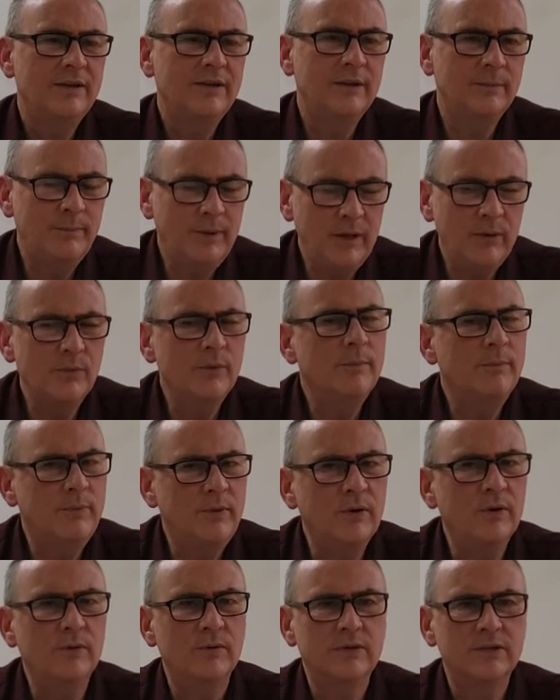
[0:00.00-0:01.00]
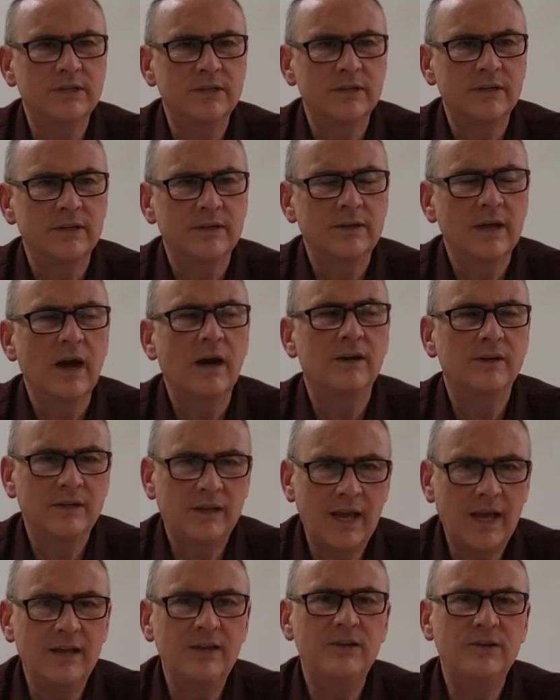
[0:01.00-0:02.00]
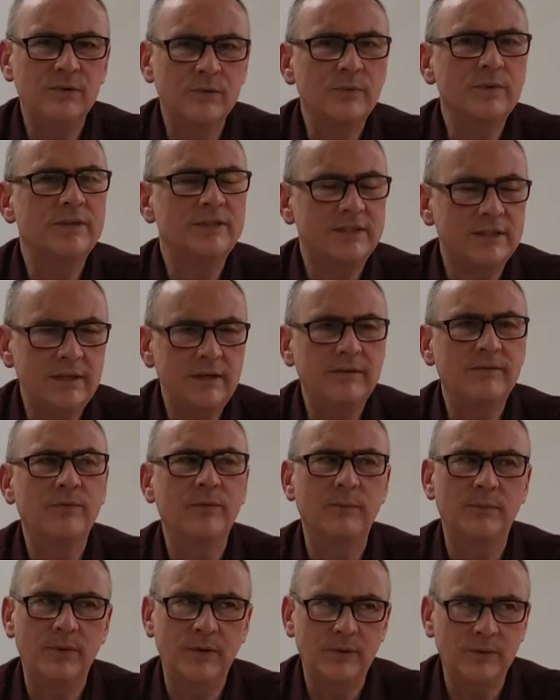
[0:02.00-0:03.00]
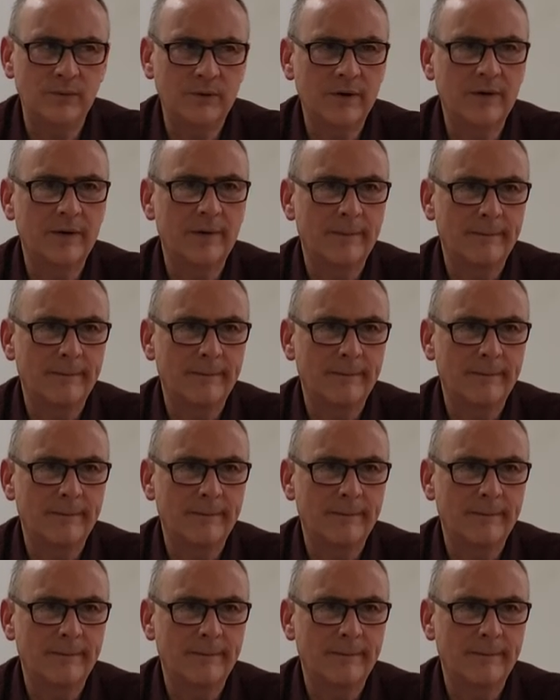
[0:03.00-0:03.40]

to be rebuked. Can you receive rebuke?